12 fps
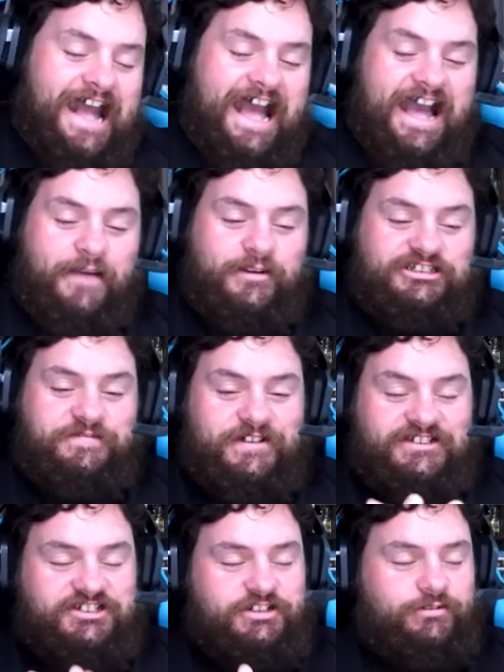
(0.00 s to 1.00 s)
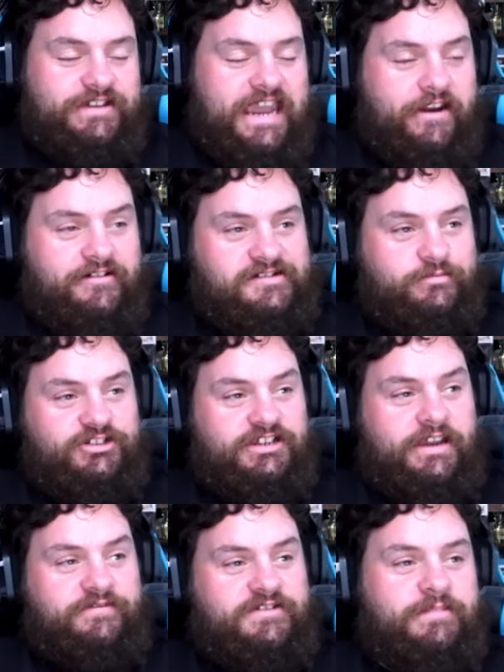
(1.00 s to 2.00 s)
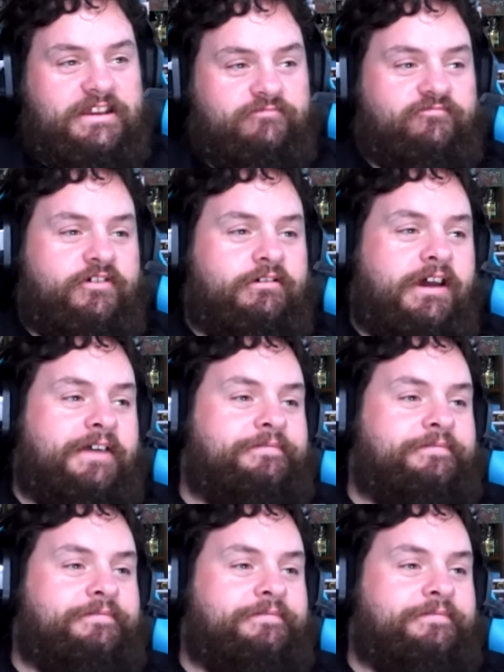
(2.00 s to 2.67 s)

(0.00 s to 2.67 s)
Uh, which fictional character would you love to meet in real life?